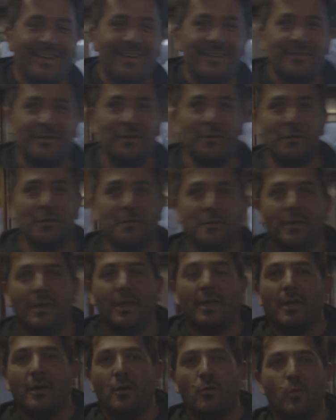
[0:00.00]
So
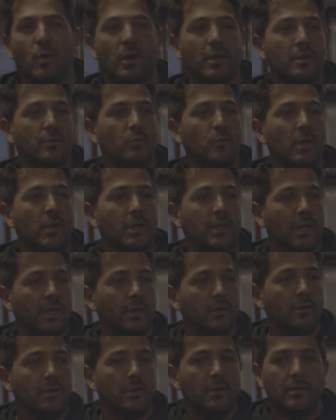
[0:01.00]
one week
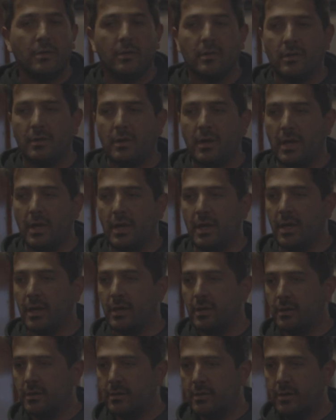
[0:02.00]
later, a
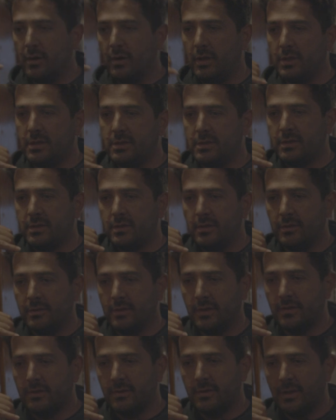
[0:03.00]
guy calls us and
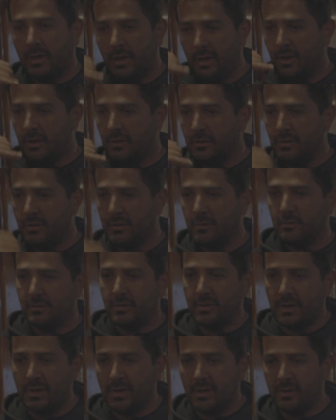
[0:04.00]
says, hey, how you doing?
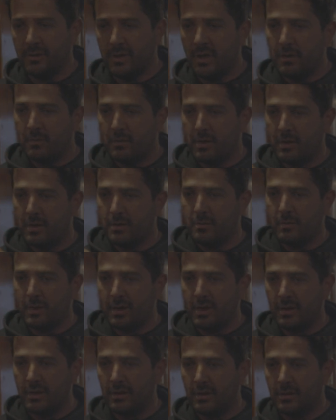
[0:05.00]
Uh, yeah, my,
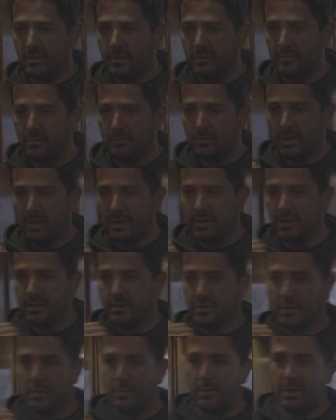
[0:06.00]
my, my kid
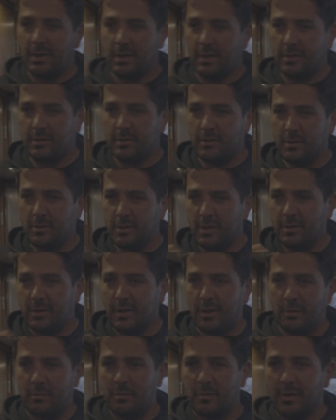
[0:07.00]
told me that you need
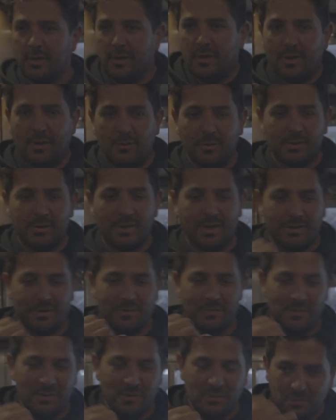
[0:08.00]
help. I was like,
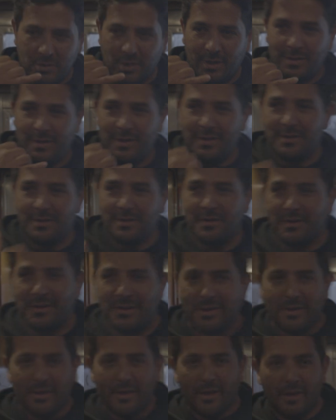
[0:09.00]
yeah, yeah.
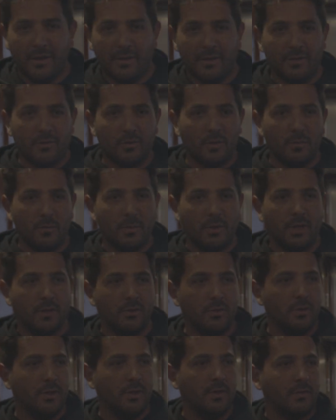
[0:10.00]
And he told me that
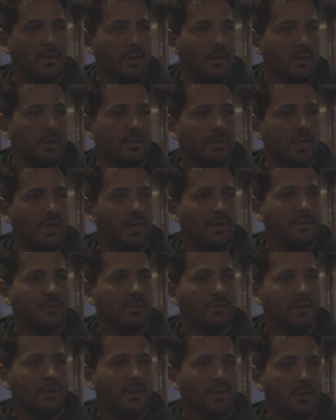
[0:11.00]
you need satellite
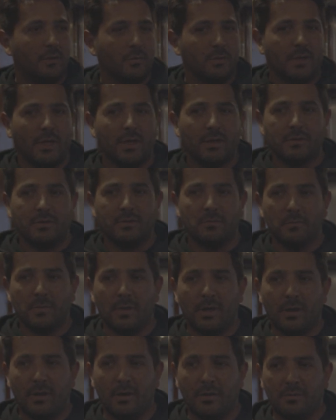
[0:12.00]
tax. I was like,
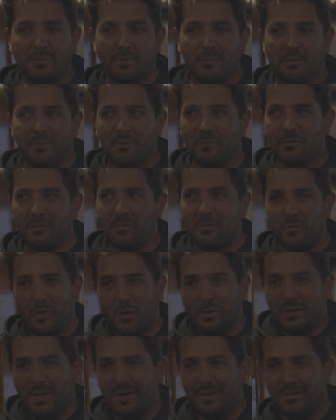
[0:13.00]
uh,
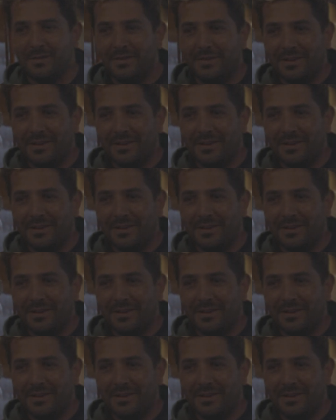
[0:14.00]
well, yeah.